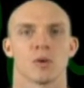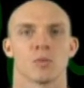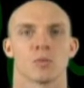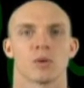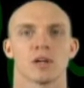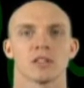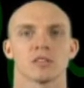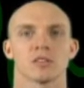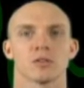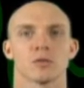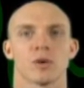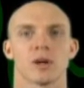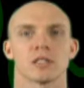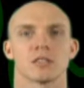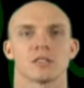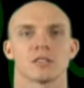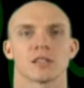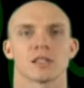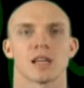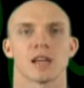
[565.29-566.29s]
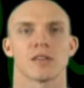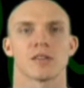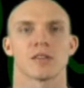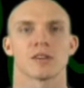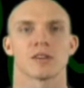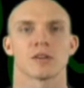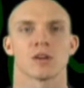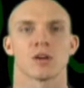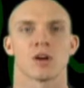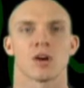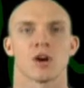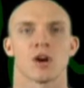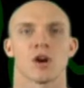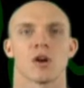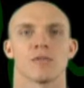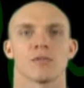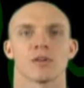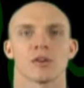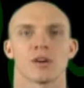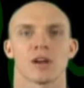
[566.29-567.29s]
Press the weights together
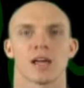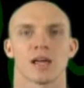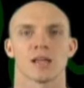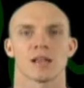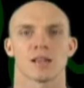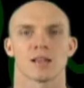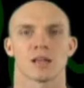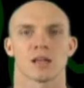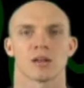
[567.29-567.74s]
over your head